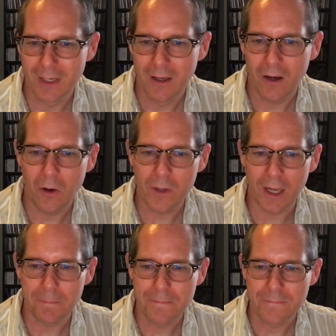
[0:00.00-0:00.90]
Okay,
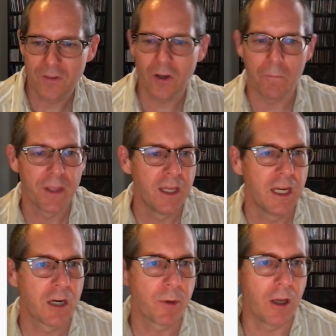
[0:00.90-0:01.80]
so
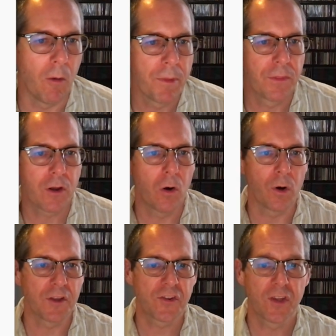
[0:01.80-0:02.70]
here we go, the
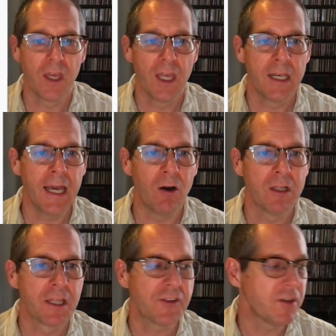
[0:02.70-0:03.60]
chorus. Now,
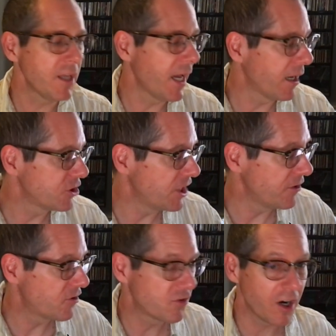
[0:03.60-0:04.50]
listen to how she
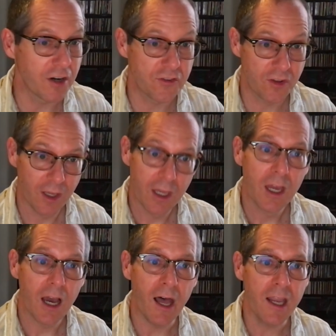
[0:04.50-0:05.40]
starts
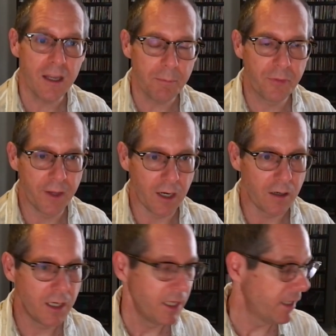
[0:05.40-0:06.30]
high up there,
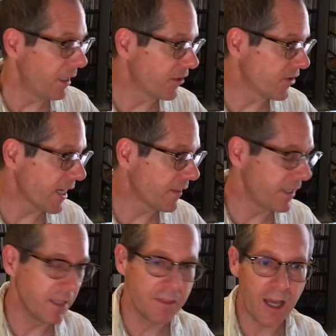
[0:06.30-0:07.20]
exactly
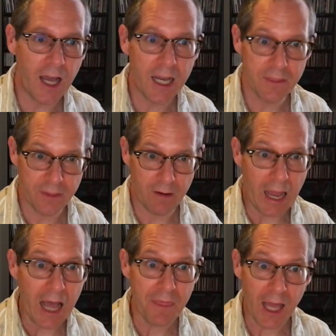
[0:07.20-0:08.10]
on
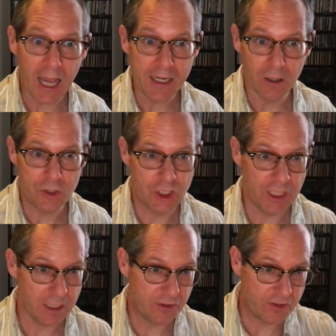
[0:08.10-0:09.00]
the high note she
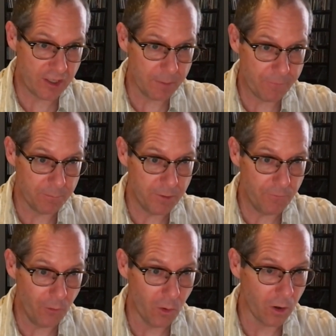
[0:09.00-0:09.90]
had set up from
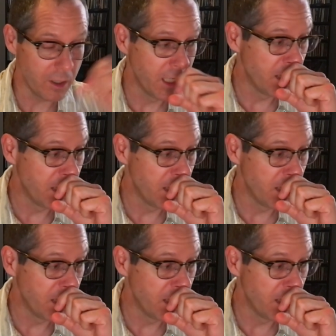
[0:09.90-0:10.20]
before.